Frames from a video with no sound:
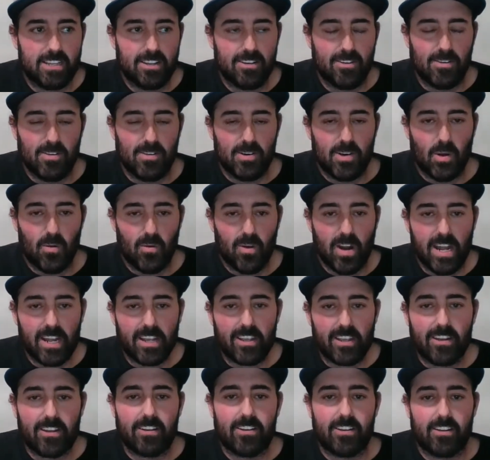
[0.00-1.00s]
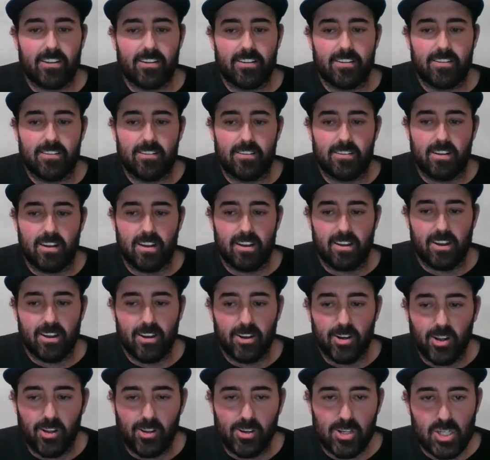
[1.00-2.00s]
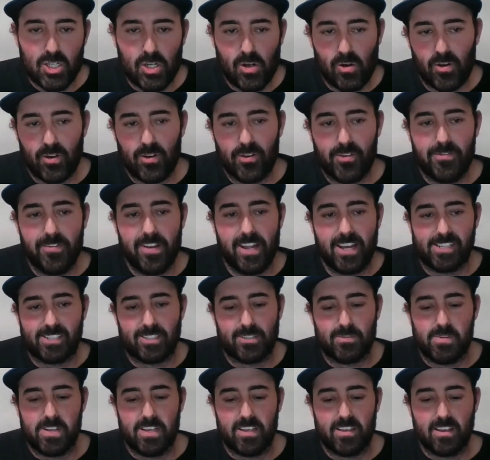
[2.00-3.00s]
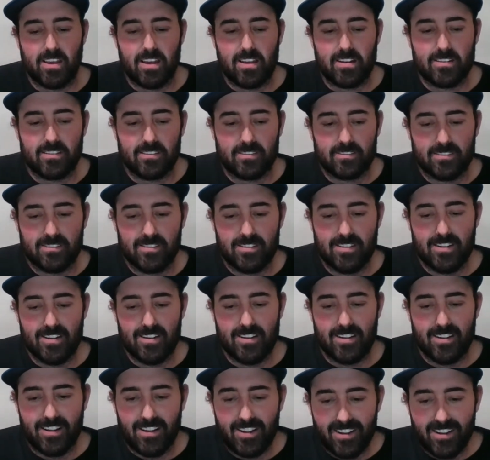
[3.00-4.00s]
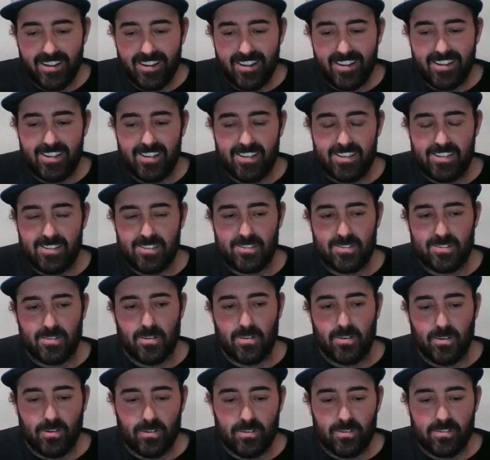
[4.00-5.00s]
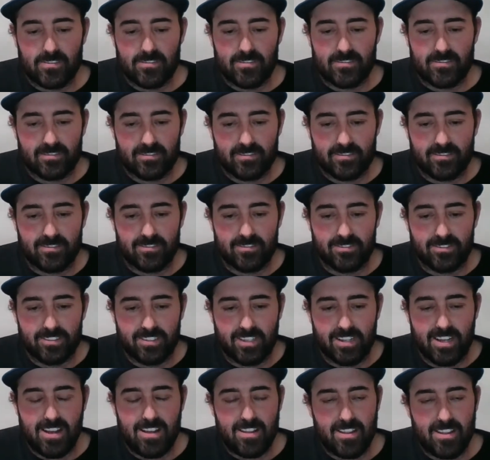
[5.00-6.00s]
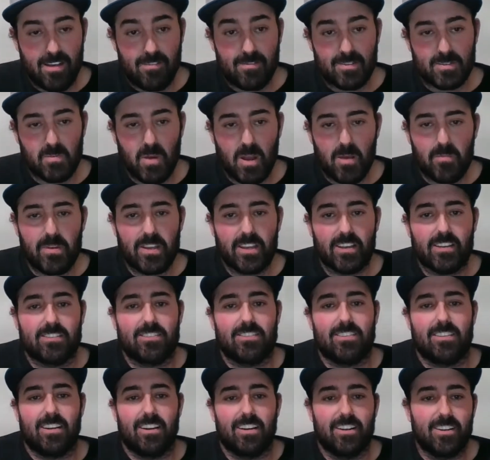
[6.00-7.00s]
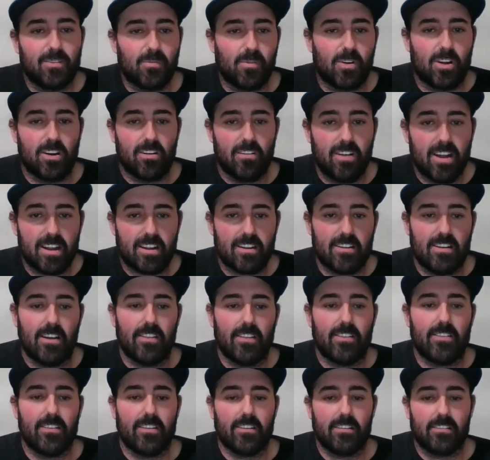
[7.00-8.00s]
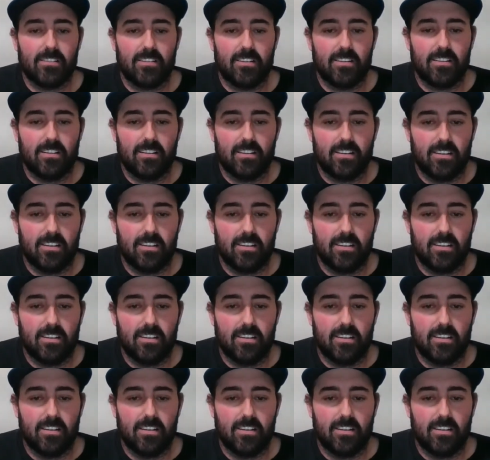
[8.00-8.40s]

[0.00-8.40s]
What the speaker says: Don't wreck it. I got another show to do next weekend. So, yeah, that was my biggest thing. I didn't want to wreck nothing.